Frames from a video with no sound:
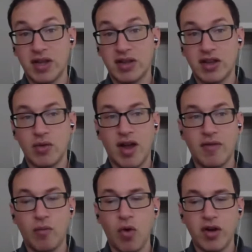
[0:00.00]
to me that you
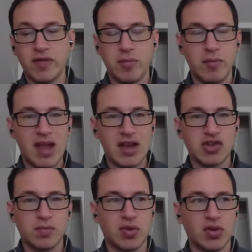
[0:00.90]
have one of the
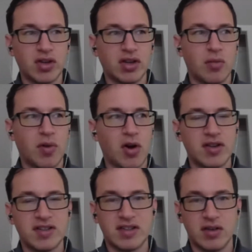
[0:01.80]
major political
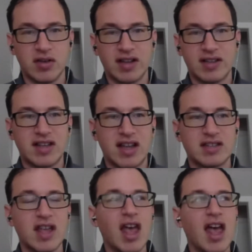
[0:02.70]
parties in the United
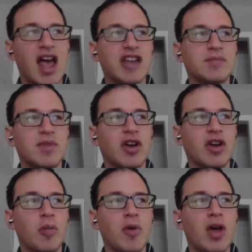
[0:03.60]
States has
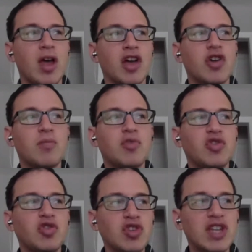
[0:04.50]
become
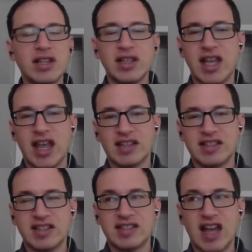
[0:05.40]
completely
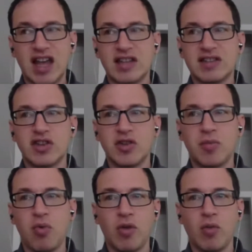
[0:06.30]
anti-science to
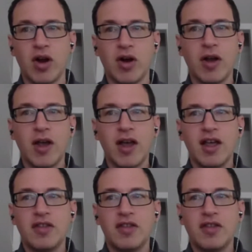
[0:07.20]
the point where